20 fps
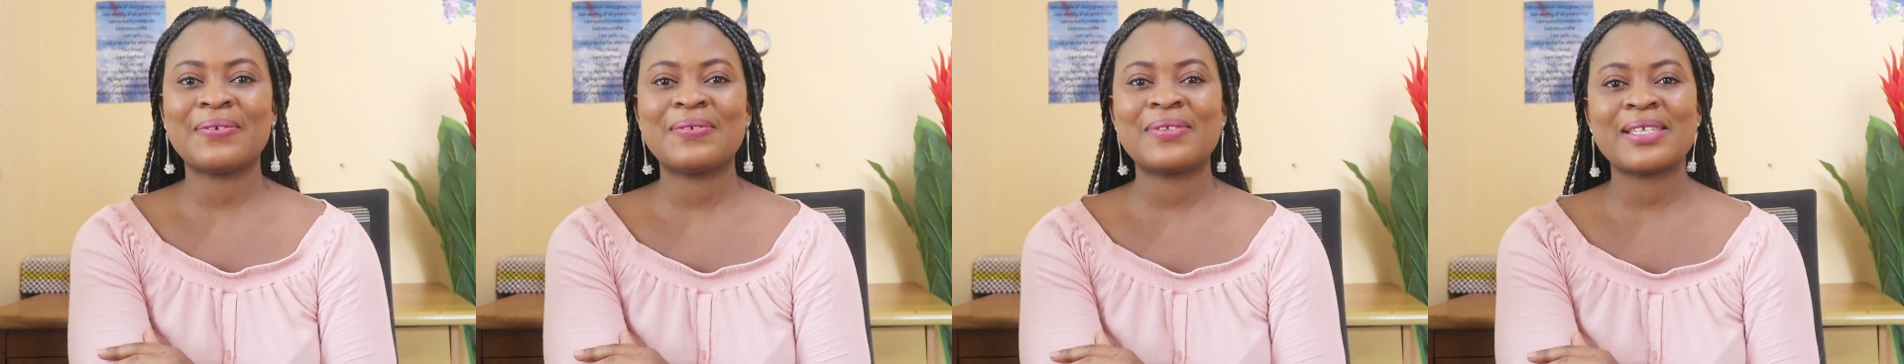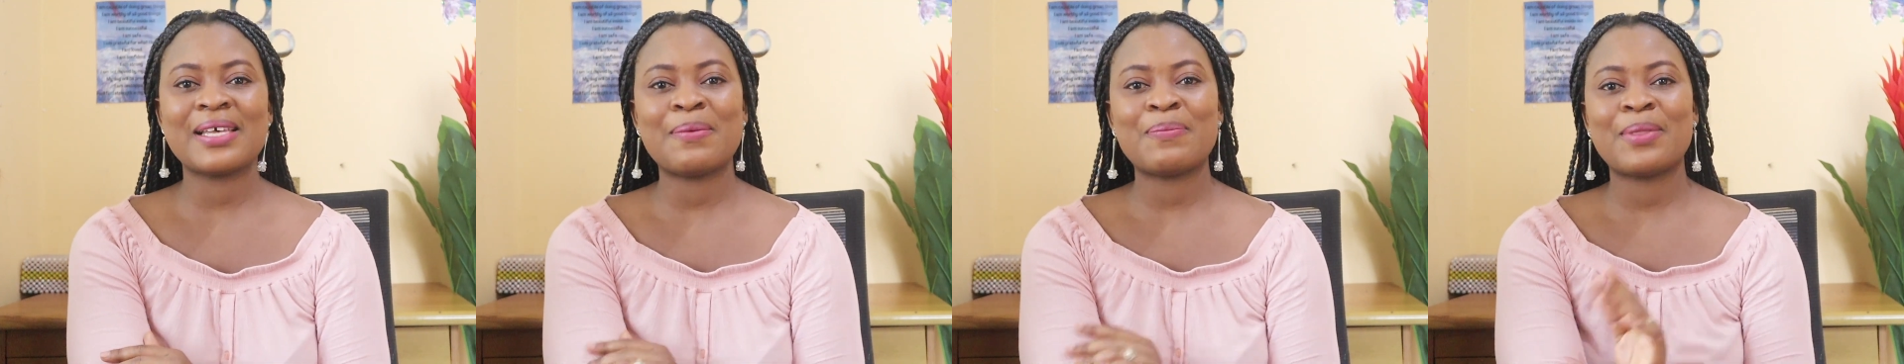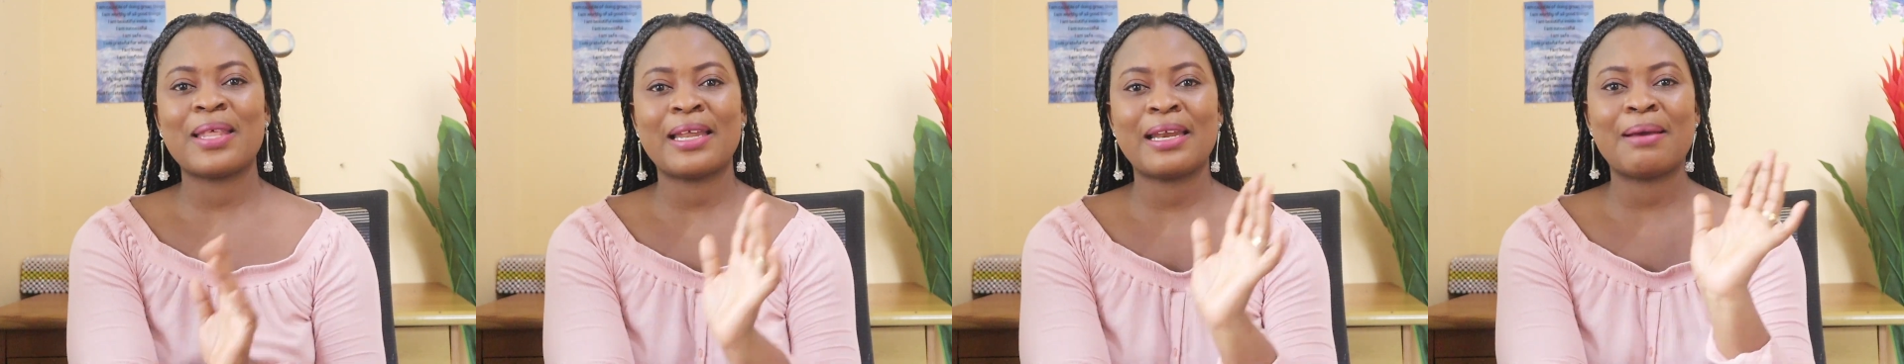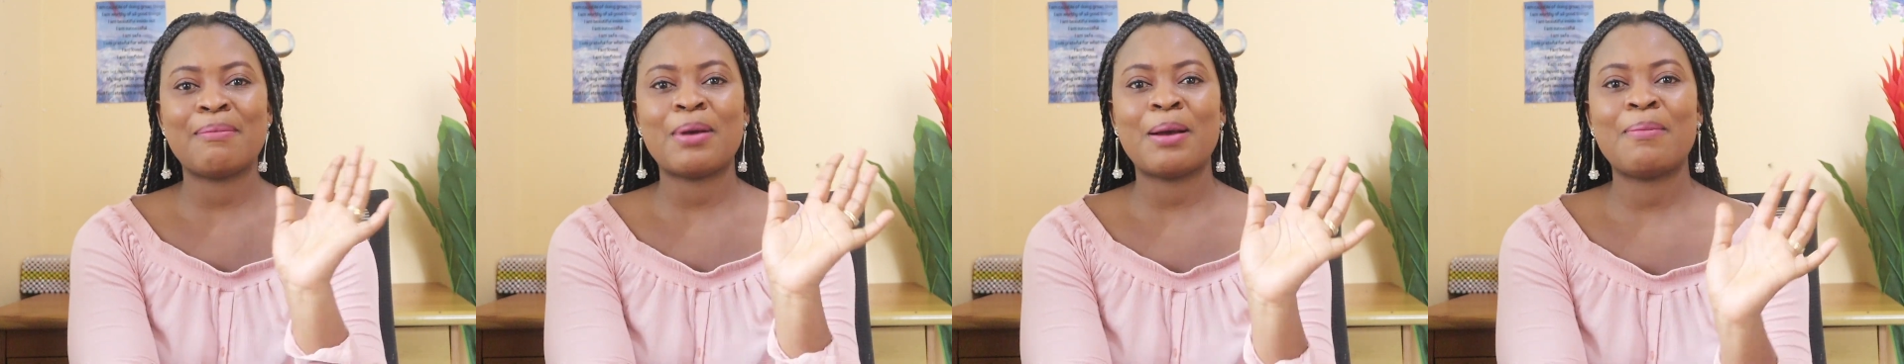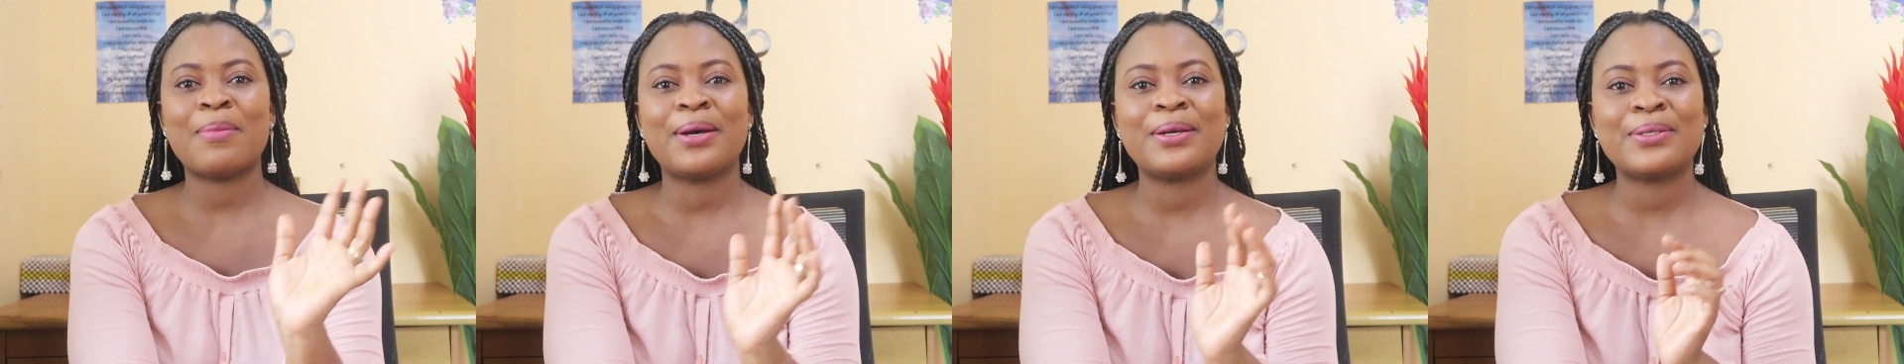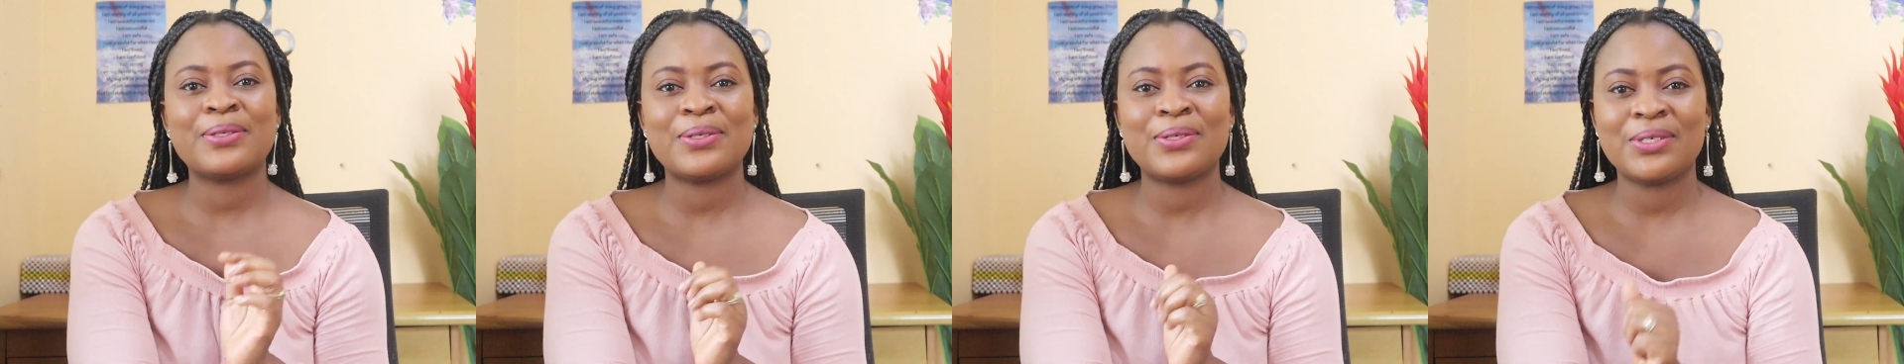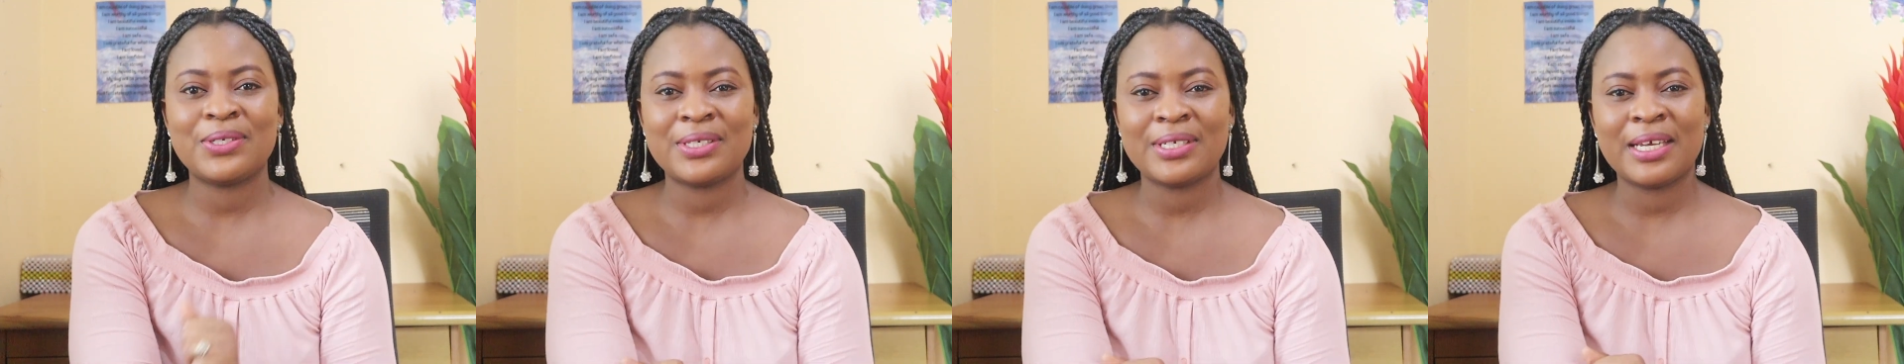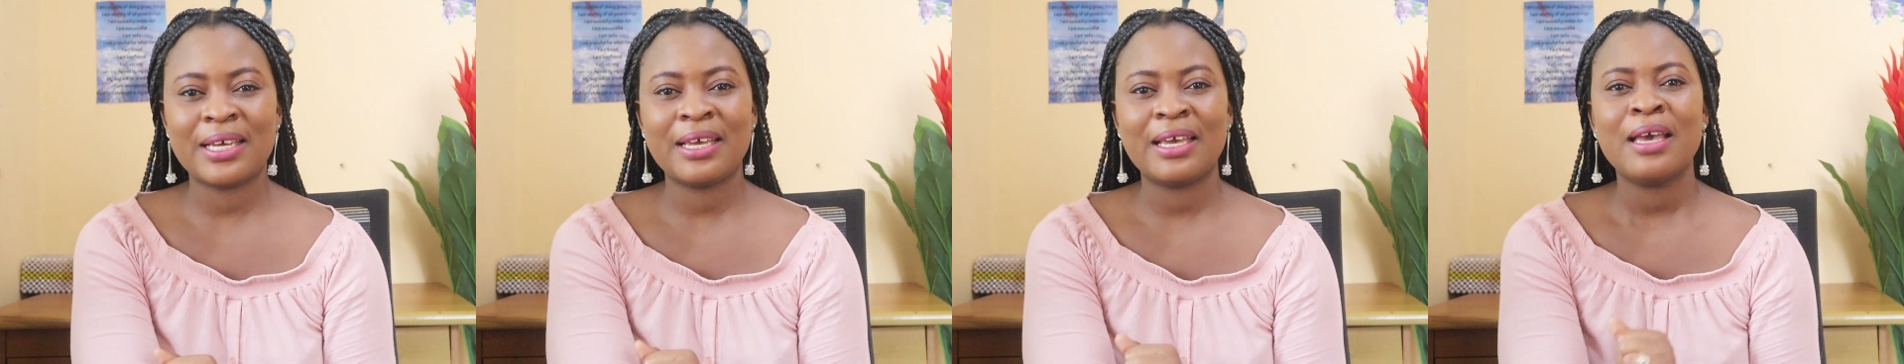some that I'm about to
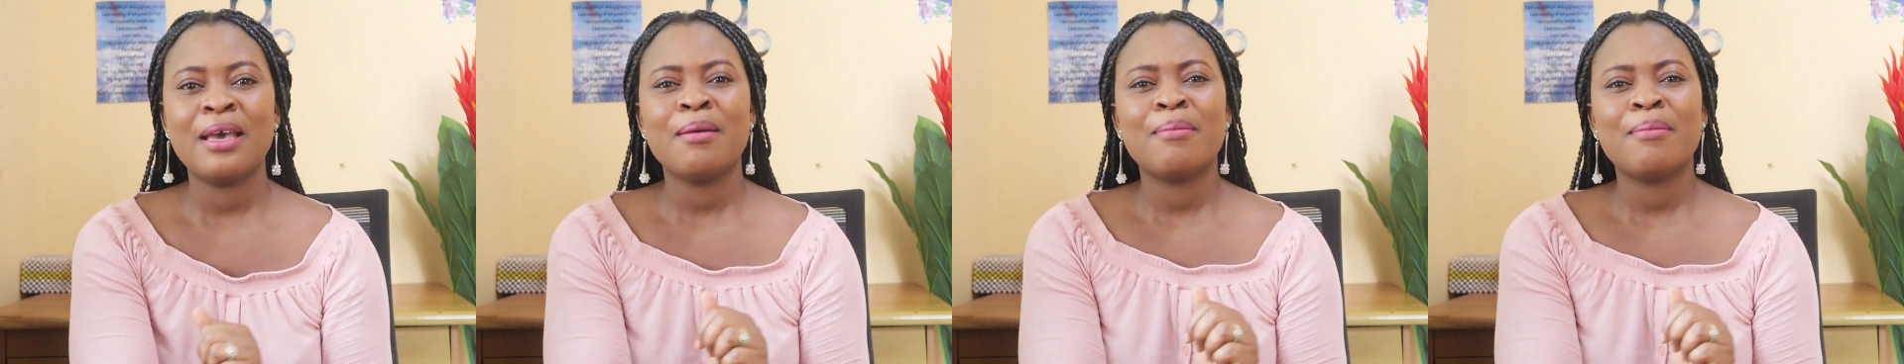share.